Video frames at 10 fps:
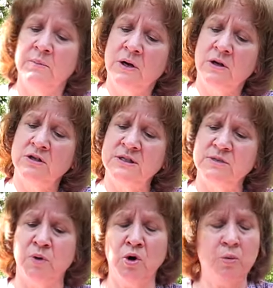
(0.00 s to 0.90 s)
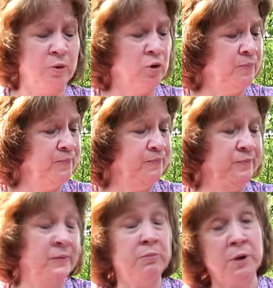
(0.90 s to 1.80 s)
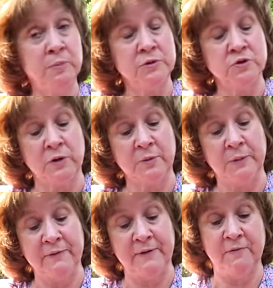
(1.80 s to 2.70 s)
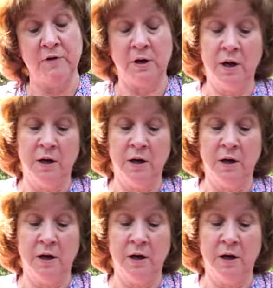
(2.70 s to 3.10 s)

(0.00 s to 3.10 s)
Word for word: because it's purple. Purple is one of my favorite